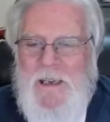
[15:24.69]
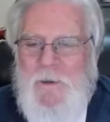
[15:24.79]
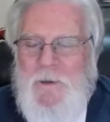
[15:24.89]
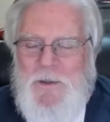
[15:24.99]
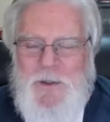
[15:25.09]

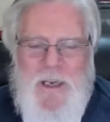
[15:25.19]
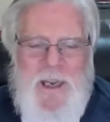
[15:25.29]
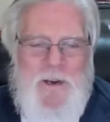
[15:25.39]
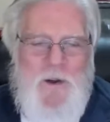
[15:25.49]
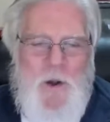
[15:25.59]
but she
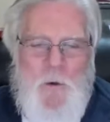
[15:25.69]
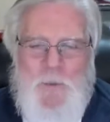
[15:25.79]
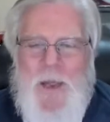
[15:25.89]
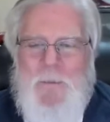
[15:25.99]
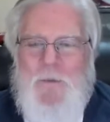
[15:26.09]
had no
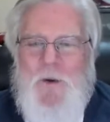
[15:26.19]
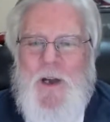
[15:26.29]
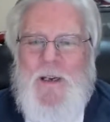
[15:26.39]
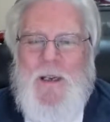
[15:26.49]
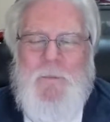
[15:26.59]
problem
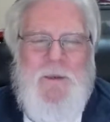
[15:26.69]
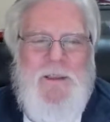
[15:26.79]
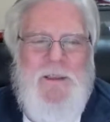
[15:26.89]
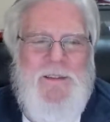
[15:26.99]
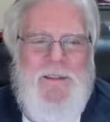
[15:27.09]
walking up
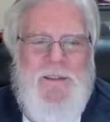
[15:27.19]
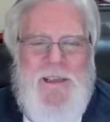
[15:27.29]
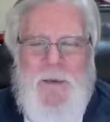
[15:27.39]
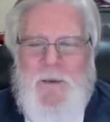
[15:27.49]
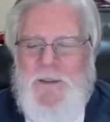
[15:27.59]
to the
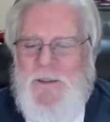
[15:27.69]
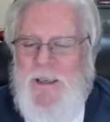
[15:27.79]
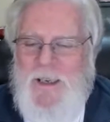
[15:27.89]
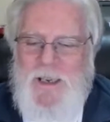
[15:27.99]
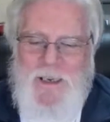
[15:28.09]
table and
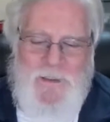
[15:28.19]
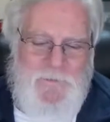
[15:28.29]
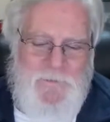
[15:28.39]
saying, "Hey,